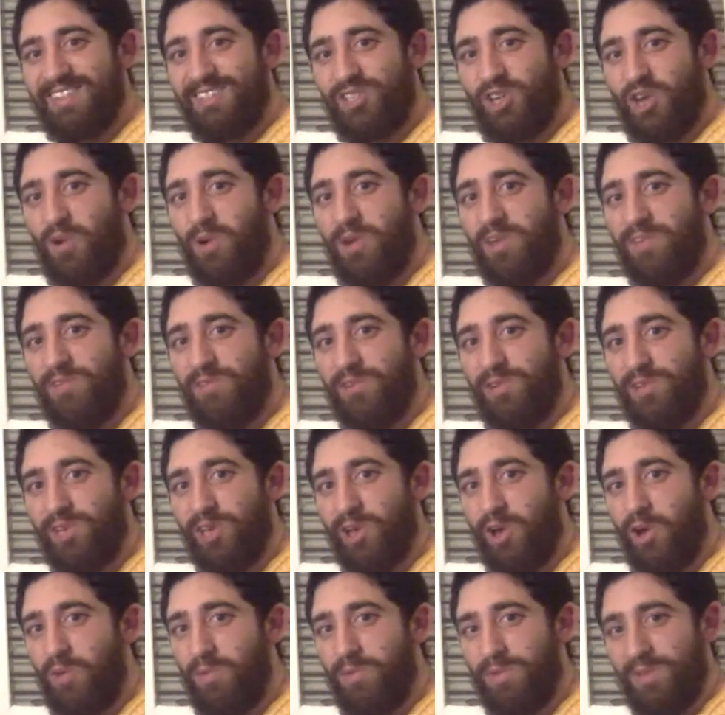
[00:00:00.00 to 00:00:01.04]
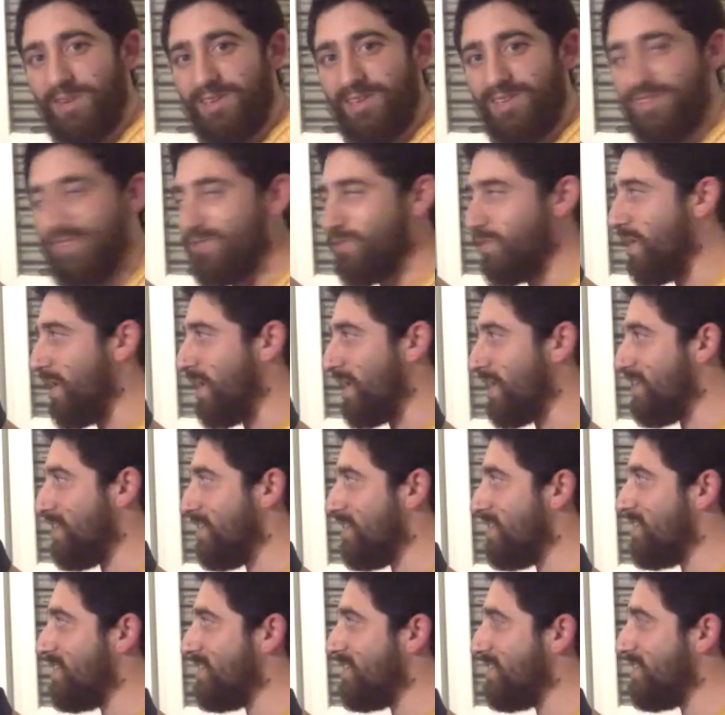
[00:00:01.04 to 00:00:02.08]
Joey fully open, right?
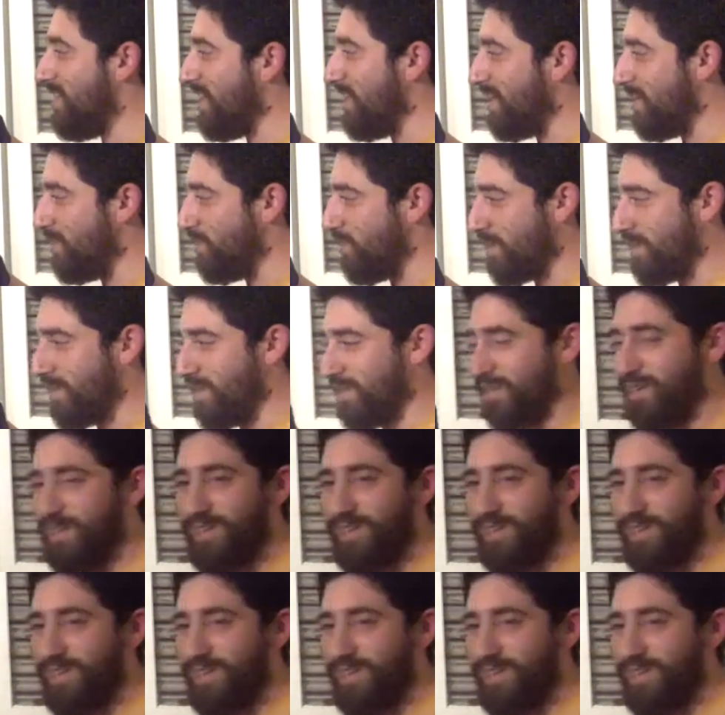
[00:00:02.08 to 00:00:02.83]
We can